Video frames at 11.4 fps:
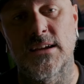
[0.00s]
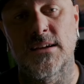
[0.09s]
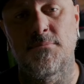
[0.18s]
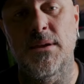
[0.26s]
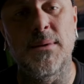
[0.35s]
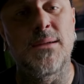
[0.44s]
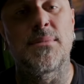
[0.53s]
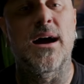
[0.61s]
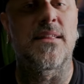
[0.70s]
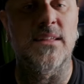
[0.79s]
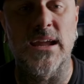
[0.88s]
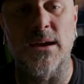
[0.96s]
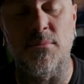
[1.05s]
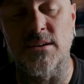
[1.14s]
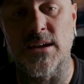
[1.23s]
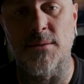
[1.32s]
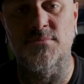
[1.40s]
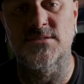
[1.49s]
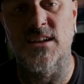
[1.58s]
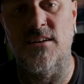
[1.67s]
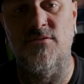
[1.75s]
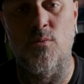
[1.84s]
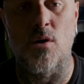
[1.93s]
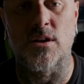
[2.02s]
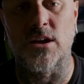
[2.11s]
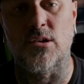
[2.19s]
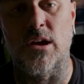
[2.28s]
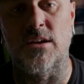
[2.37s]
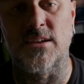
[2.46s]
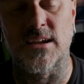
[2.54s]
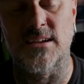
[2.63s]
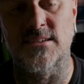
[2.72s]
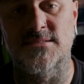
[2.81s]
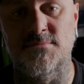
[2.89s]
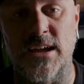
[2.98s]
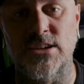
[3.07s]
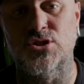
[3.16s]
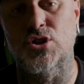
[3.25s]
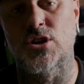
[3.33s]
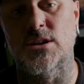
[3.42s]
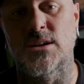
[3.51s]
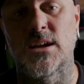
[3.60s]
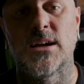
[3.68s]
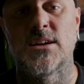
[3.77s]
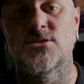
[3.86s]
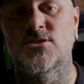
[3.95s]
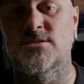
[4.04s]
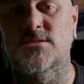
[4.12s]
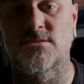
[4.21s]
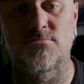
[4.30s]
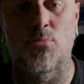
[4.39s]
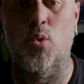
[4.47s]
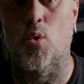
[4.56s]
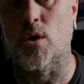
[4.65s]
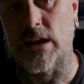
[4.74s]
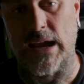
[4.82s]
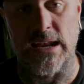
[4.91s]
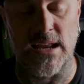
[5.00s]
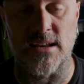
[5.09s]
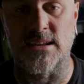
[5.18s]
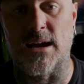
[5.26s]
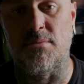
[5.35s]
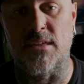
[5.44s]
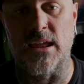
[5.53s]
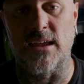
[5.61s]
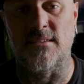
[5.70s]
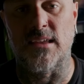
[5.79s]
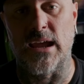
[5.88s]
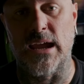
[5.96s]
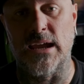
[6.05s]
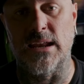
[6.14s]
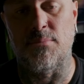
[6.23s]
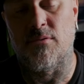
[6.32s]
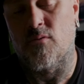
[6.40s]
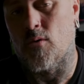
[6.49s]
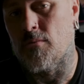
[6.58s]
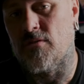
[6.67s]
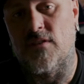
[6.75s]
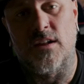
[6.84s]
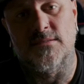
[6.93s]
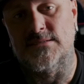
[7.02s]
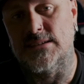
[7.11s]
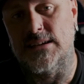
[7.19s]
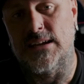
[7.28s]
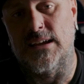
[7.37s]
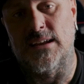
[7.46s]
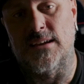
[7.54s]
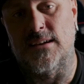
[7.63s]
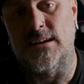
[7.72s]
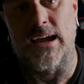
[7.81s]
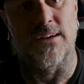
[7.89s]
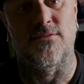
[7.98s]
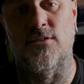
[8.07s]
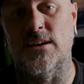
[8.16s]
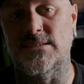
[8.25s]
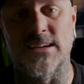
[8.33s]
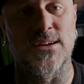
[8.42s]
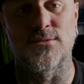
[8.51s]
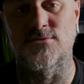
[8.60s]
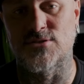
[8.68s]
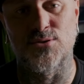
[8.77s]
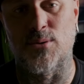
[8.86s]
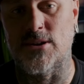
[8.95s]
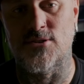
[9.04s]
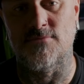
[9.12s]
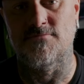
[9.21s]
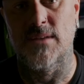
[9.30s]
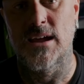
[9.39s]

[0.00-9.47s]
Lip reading: me being behind the camera type stuff, walking around, taking some nature and just more organic type things, and it performs flawlessly in every single situation.